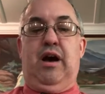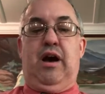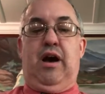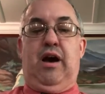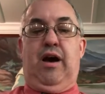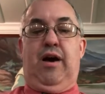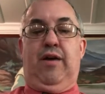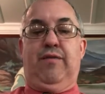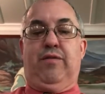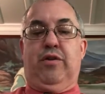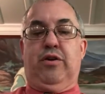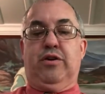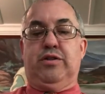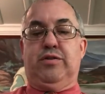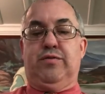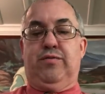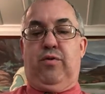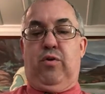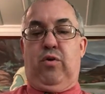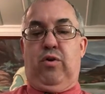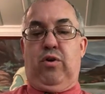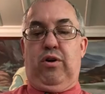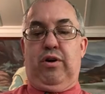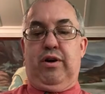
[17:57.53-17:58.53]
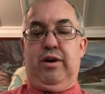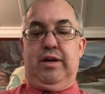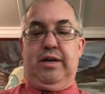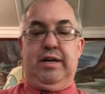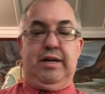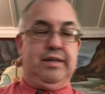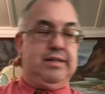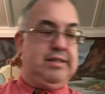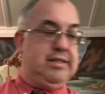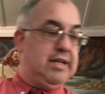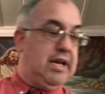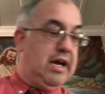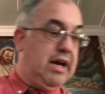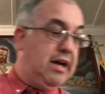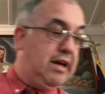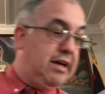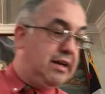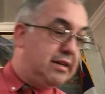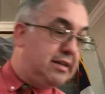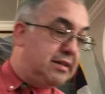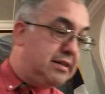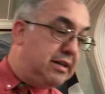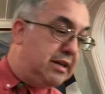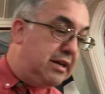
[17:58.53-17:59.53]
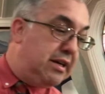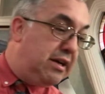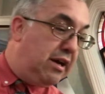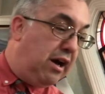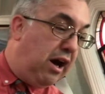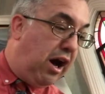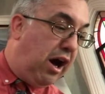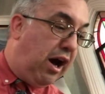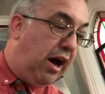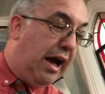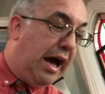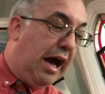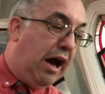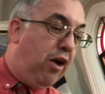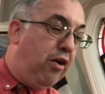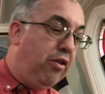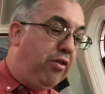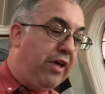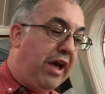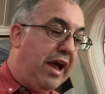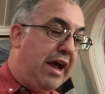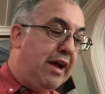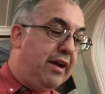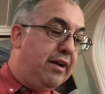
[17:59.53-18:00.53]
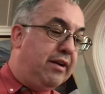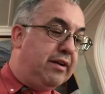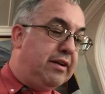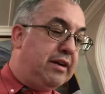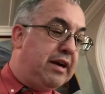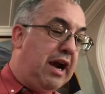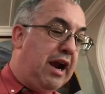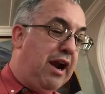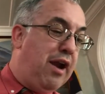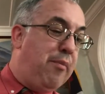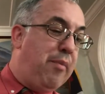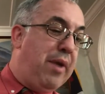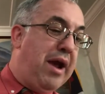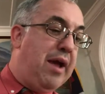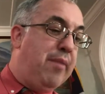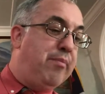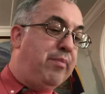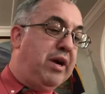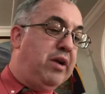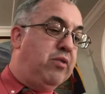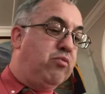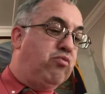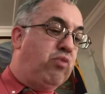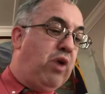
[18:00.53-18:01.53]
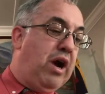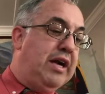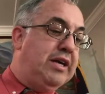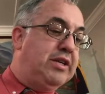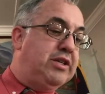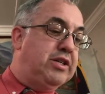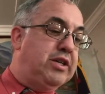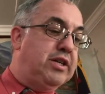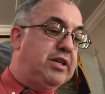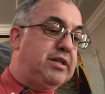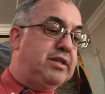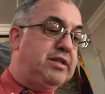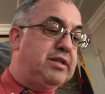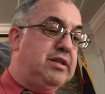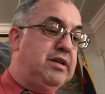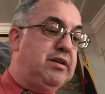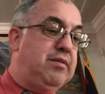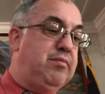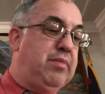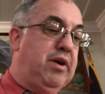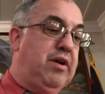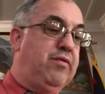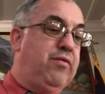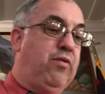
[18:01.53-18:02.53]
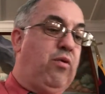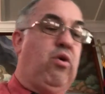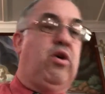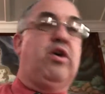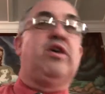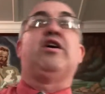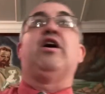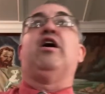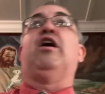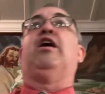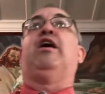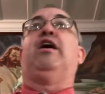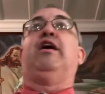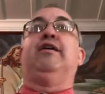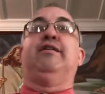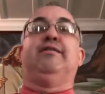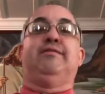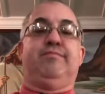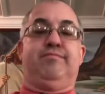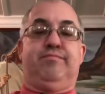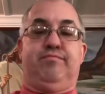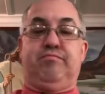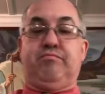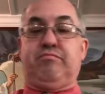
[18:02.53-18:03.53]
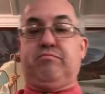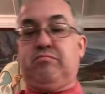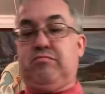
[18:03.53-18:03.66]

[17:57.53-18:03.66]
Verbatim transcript: Uh, verse 4, he says, uh, How then can a man be righteous before God?